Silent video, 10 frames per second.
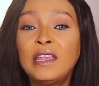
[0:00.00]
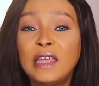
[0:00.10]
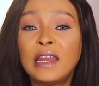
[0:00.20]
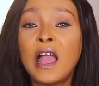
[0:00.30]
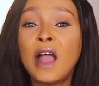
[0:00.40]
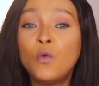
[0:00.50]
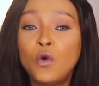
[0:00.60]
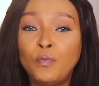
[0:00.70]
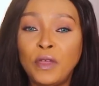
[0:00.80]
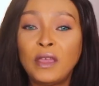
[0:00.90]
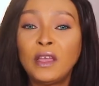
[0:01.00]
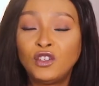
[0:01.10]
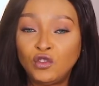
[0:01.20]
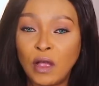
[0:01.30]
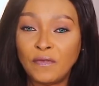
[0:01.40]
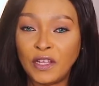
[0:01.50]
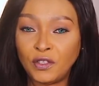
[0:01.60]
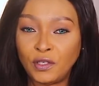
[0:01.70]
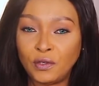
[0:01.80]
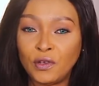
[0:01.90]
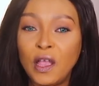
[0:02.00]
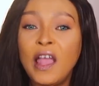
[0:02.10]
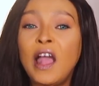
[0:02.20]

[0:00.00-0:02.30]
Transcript: that I will be traveling to.